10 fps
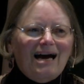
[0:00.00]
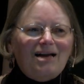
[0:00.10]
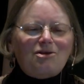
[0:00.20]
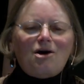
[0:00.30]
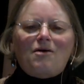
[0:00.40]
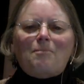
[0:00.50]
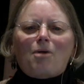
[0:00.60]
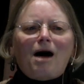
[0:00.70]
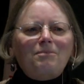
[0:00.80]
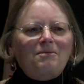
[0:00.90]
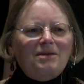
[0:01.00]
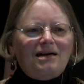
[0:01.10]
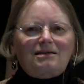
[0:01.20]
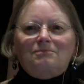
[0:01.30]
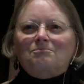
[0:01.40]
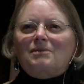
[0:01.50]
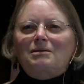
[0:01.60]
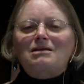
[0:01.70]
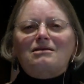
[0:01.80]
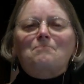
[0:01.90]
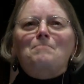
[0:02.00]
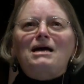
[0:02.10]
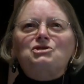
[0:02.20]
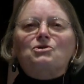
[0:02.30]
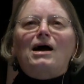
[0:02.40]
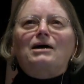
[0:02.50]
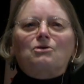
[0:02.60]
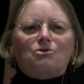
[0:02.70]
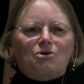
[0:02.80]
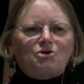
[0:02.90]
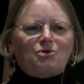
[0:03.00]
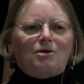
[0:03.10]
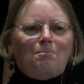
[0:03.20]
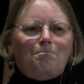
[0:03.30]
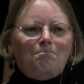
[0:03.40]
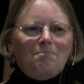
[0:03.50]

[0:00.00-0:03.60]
And so a problem that, this is a major agricultural